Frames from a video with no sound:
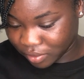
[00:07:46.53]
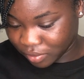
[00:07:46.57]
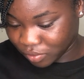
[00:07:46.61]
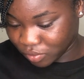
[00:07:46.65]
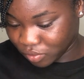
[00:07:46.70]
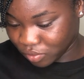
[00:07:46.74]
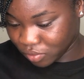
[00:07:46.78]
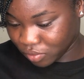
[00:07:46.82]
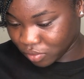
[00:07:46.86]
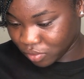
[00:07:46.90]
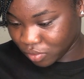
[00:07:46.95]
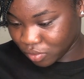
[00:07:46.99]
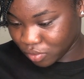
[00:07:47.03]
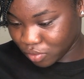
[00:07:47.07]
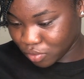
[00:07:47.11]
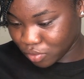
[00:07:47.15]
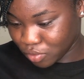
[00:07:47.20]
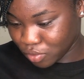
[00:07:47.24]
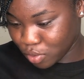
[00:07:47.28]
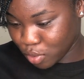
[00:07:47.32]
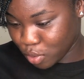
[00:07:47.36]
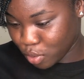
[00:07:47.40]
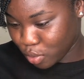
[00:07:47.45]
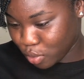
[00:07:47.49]

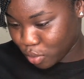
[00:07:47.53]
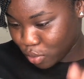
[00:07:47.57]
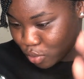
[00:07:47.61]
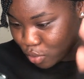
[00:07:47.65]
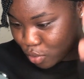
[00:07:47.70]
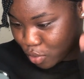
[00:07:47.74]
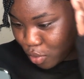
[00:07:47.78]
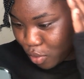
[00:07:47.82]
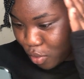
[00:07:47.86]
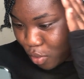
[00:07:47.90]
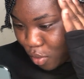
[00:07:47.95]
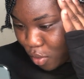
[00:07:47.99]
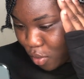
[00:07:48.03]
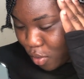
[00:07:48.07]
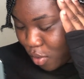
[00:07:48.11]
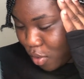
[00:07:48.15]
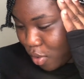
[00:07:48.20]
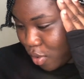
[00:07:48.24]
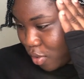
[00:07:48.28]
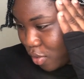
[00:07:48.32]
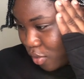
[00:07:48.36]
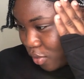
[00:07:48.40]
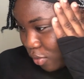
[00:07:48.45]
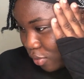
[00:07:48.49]
Ooh,
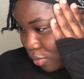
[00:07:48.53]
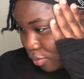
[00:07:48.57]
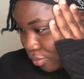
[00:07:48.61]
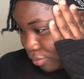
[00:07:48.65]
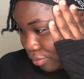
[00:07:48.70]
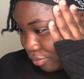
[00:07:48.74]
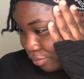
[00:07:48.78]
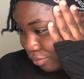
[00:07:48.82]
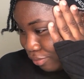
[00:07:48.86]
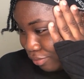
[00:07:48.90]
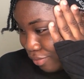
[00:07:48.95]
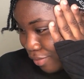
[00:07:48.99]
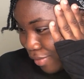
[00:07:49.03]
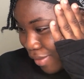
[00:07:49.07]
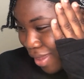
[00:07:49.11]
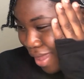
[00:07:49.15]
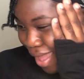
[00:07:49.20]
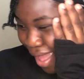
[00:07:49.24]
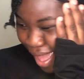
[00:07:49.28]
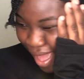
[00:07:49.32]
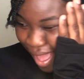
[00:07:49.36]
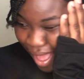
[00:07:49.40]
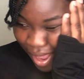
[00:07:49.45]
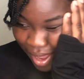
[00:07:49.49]
oh,
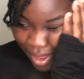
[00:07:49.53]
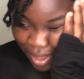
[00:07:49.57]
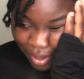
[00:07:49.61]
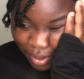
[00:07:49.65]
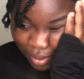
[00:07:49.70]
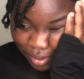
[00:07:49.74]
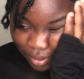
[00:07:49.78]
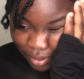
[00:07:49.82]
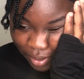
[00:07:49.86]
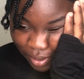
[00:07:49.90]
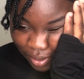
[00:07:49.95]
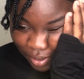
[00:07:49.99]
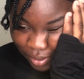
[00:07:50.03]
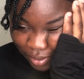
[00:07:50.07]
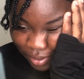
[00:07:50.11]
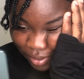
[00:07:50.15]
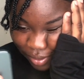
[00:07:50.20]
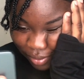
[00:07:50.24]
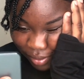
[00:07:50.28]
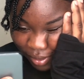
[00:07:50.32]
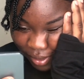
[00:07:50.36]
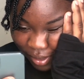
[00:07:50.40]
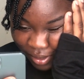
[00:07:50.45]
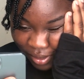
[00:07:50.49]
I look ugly
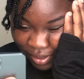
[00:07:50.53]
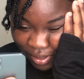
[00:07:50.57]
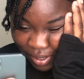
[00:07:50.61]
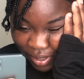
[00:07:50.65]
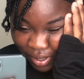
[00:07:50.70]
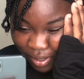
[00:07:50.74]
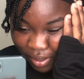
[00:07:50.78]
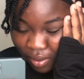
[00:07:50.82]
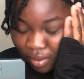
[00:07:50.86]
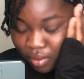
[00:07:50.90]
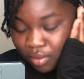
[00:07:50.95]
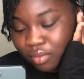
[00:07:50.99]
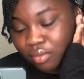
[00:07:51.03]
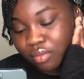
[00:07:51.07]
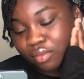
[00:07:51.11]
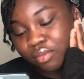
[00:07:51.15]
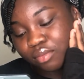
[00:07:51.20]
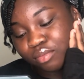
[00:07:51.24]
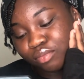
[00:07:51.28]
right now.